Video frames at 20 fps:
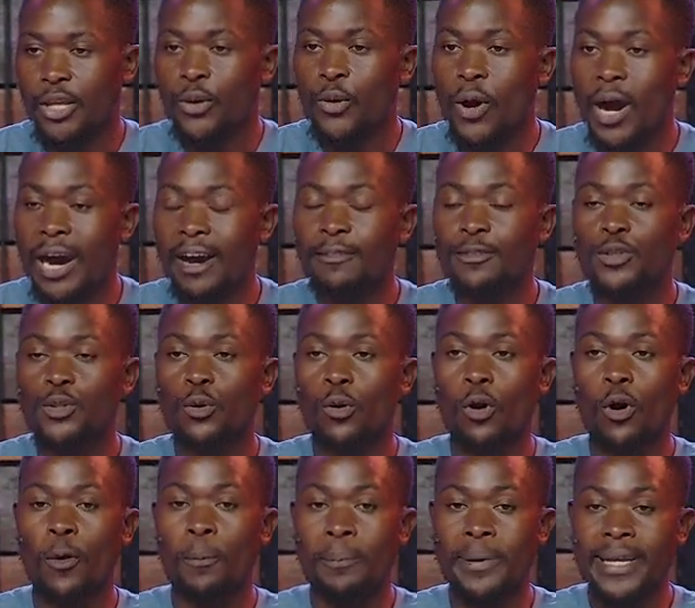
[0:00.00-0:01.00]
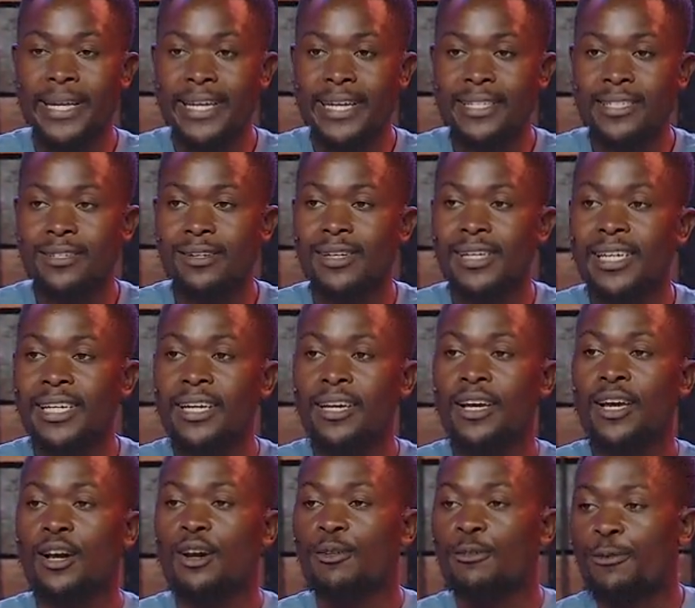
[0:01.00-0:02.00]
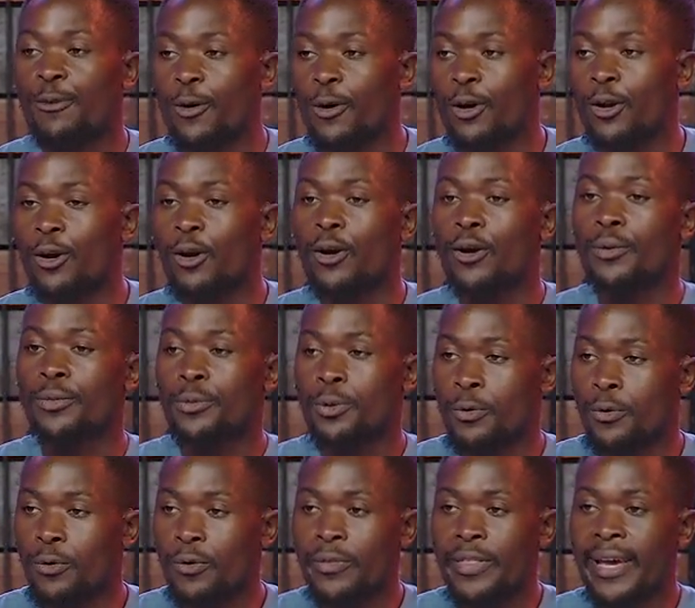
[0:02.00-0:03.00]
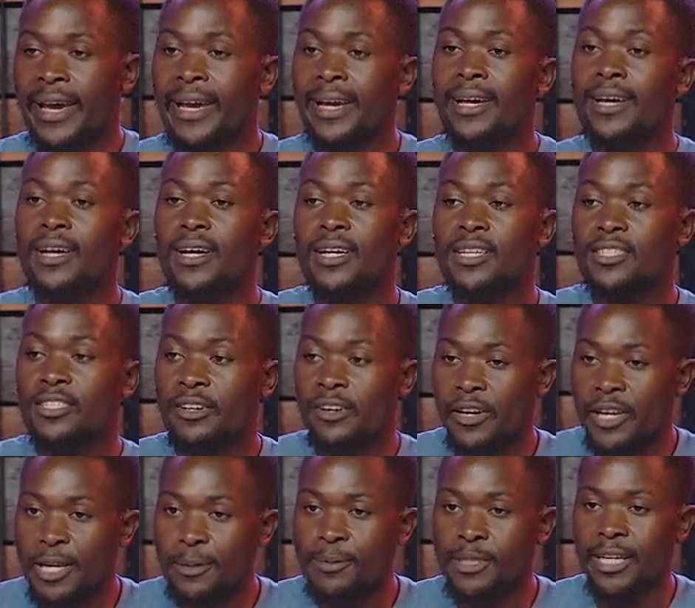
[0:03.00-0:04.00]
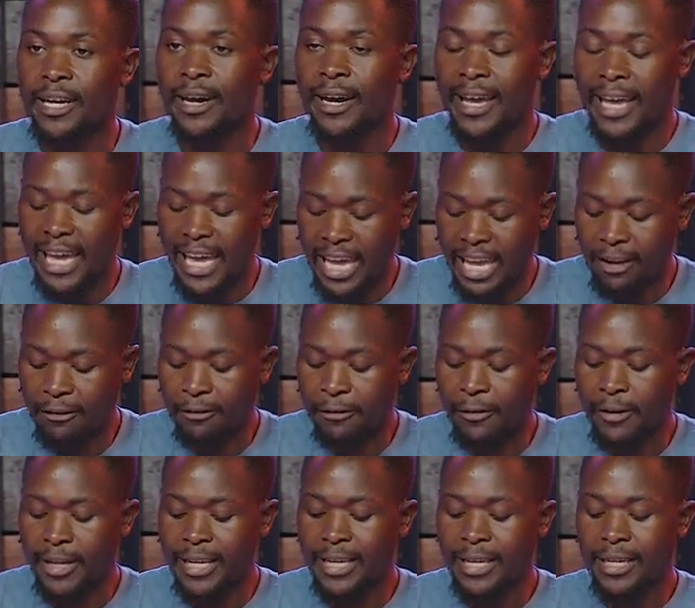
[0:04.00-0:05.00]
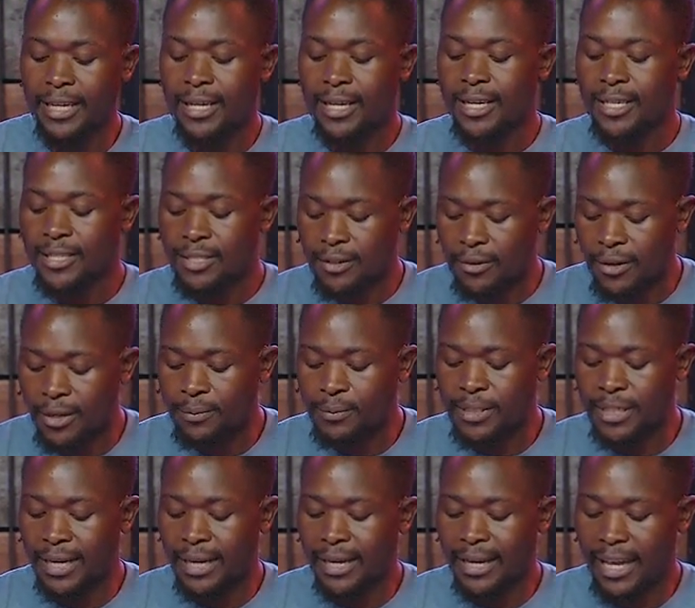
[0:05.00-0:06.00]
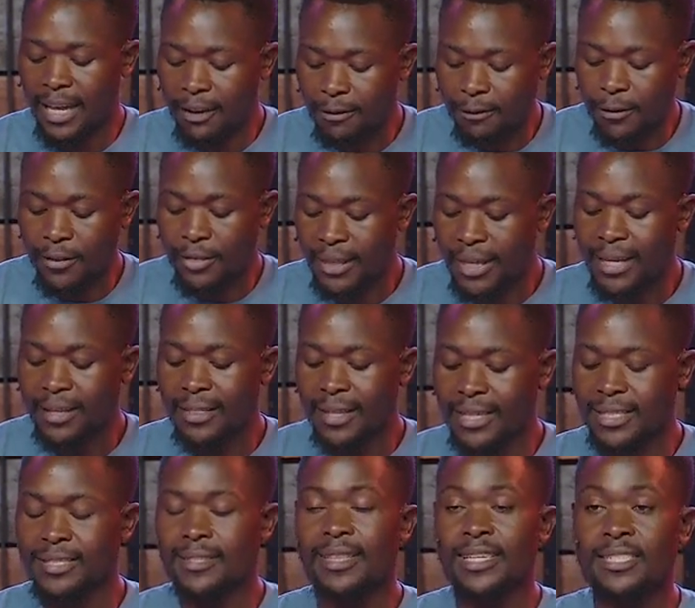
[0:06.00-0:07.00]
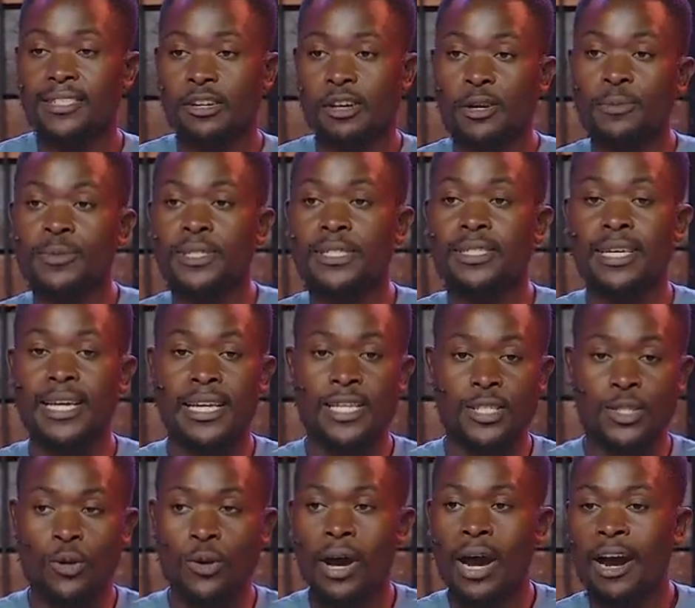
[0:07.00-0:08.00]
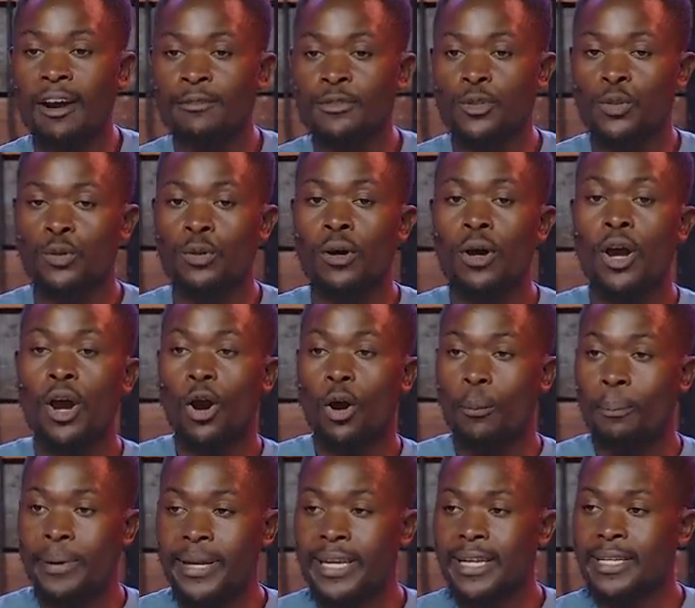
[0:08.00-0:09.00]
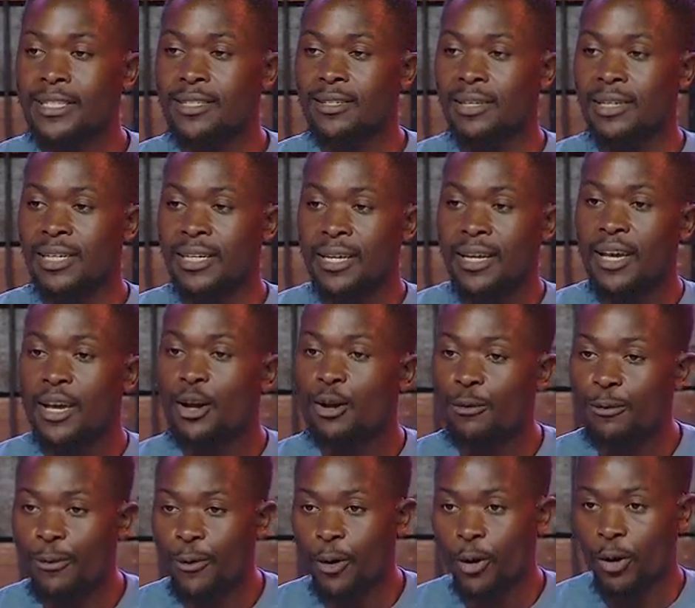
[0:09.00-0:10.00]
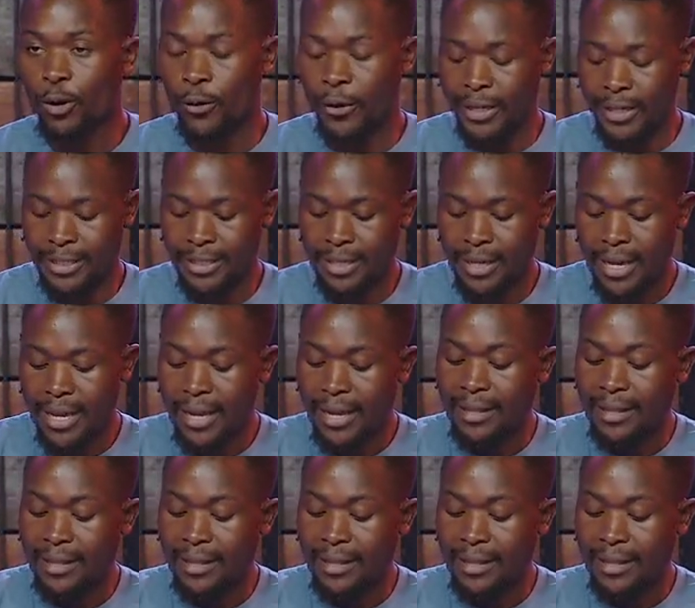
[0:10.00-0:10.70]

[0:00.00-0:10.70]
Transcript: You have to obediently follow through the scripture. Every scripture, everything that the scripture says, you have to obediently follow it.